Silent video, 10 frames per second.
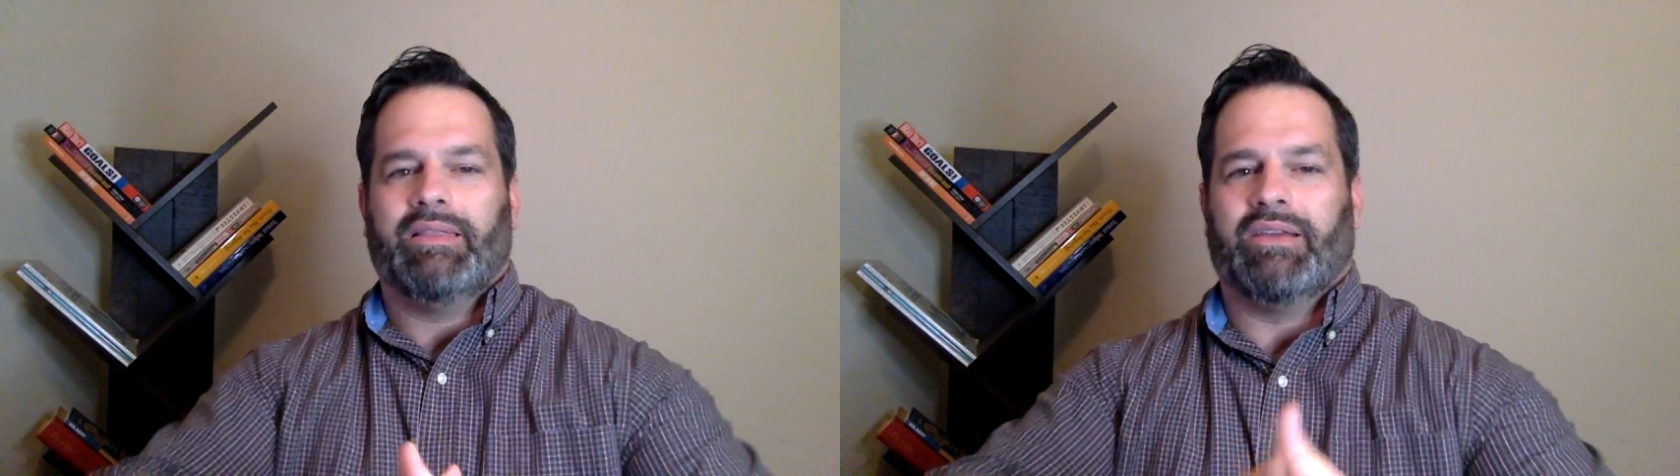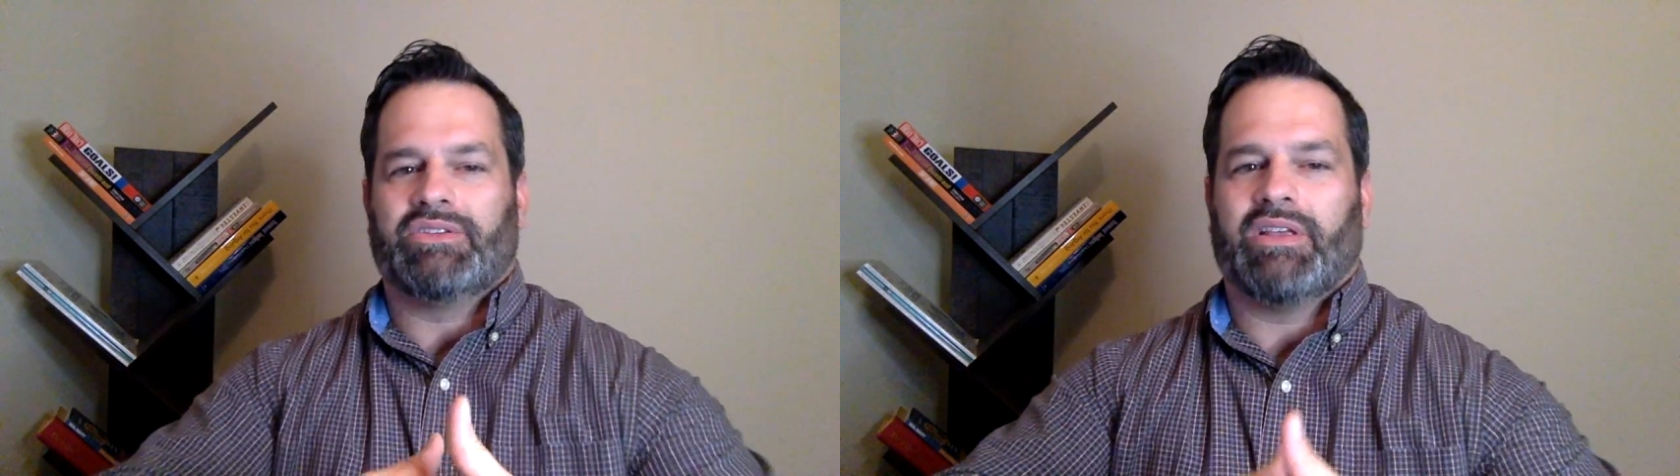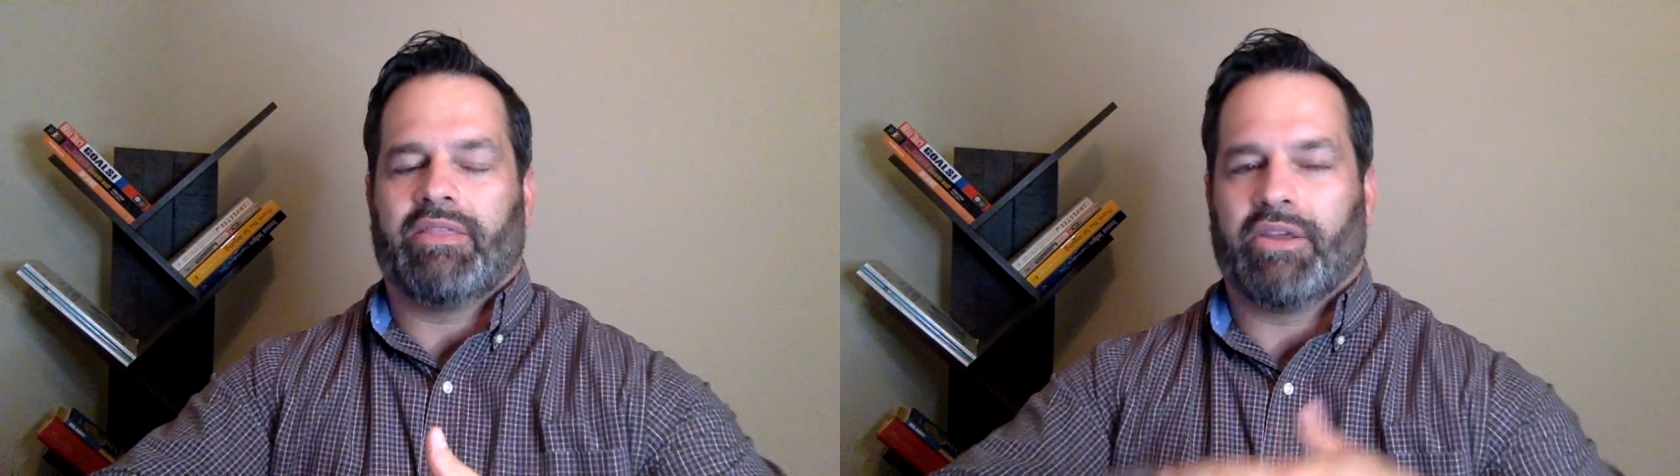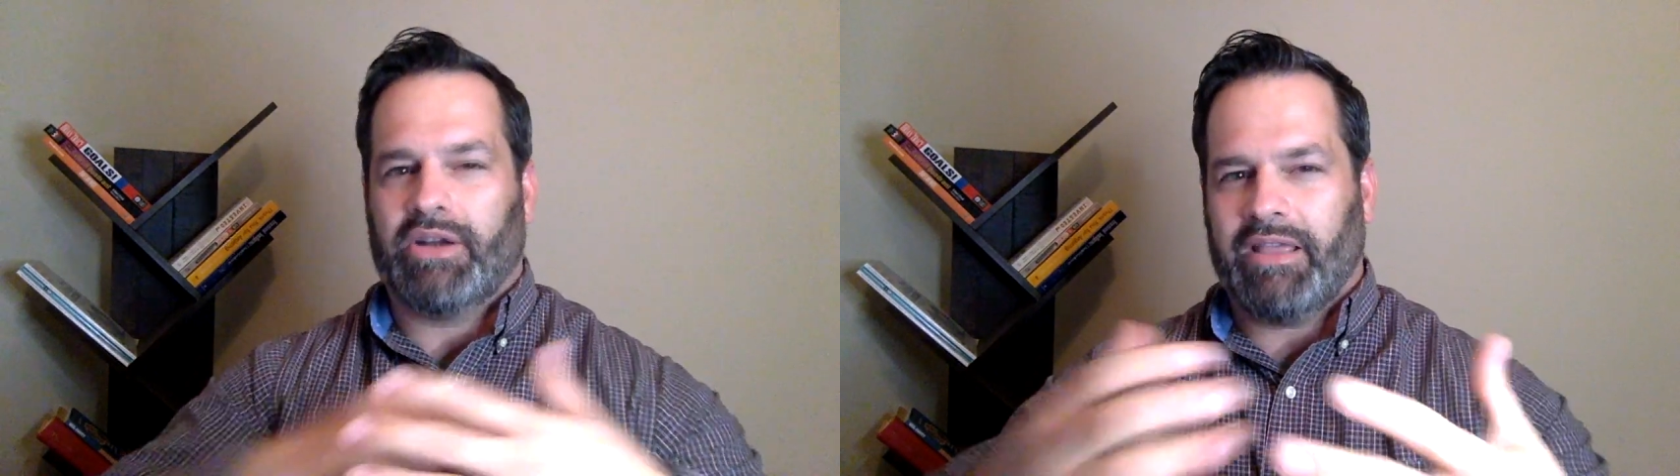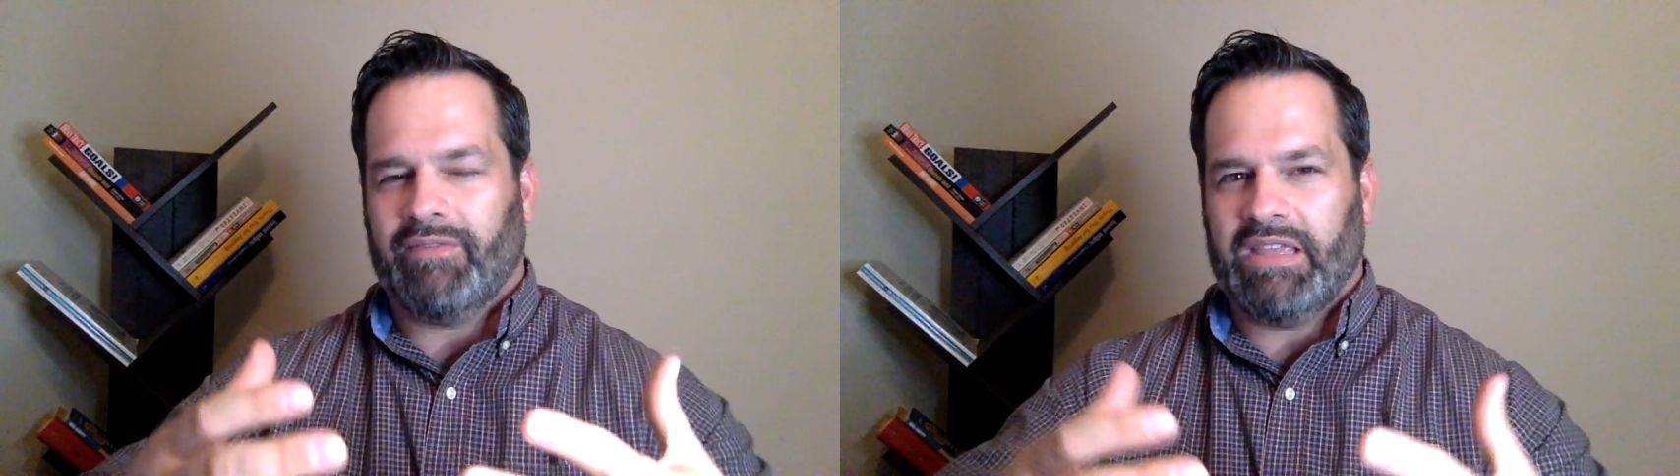there's
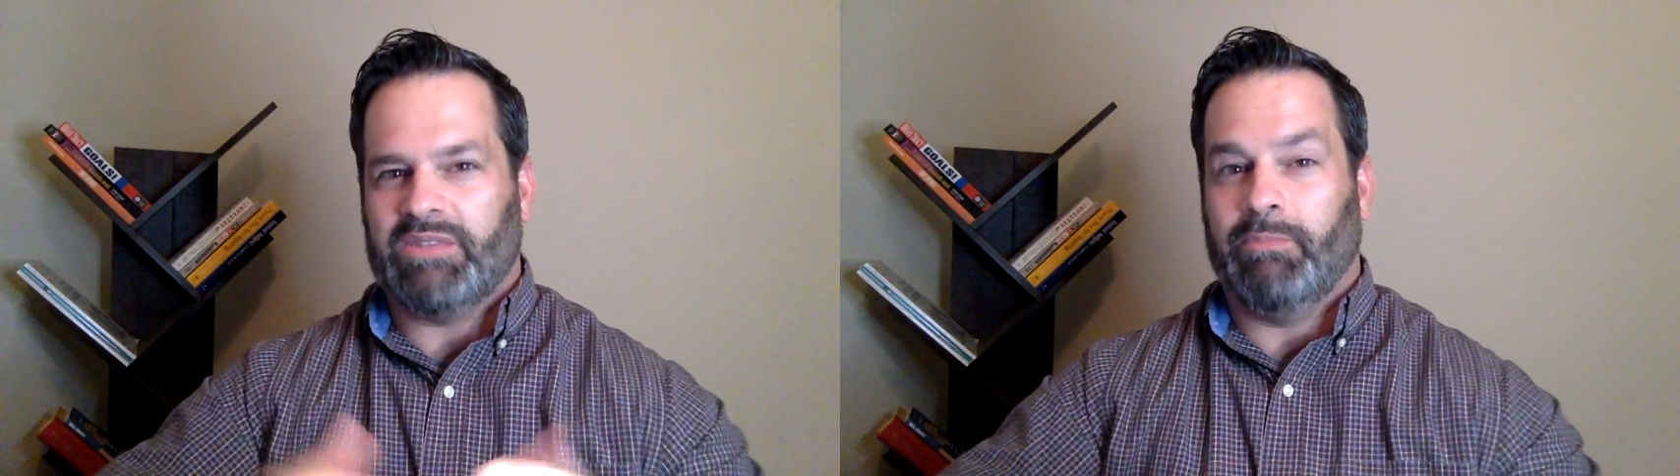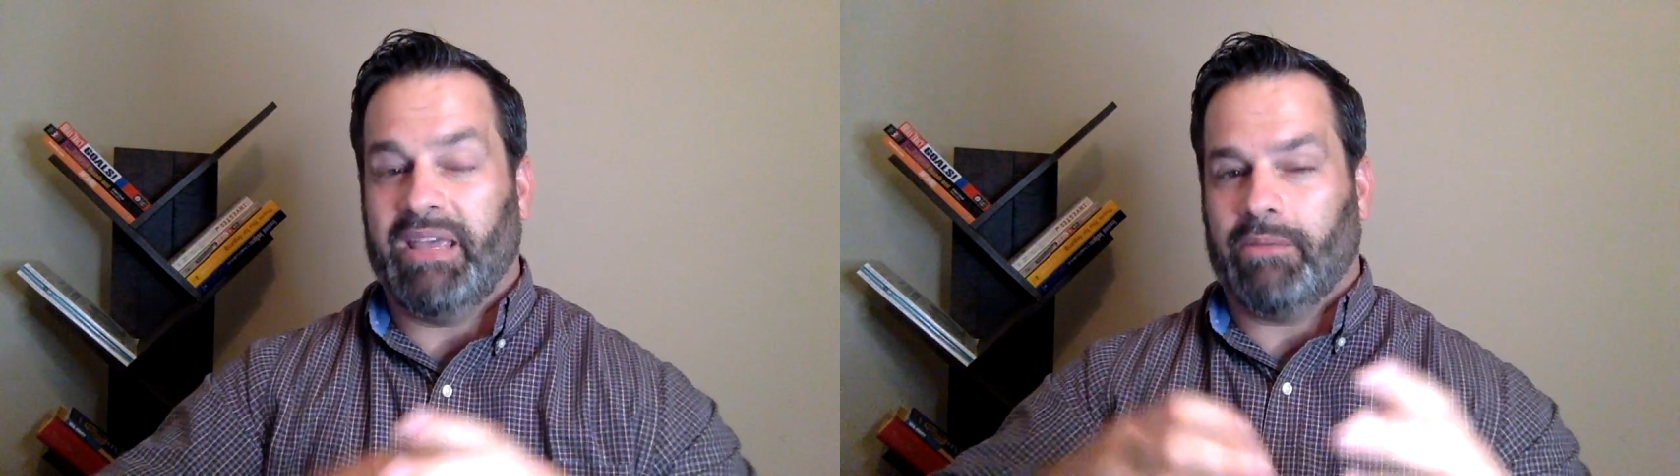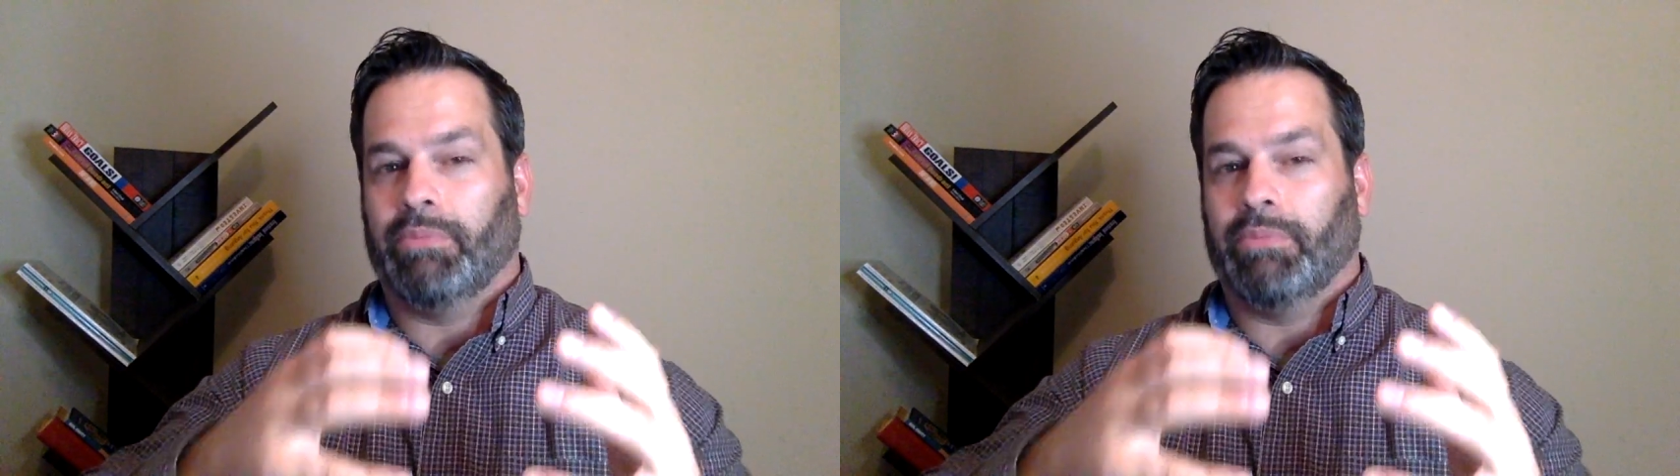30 of these big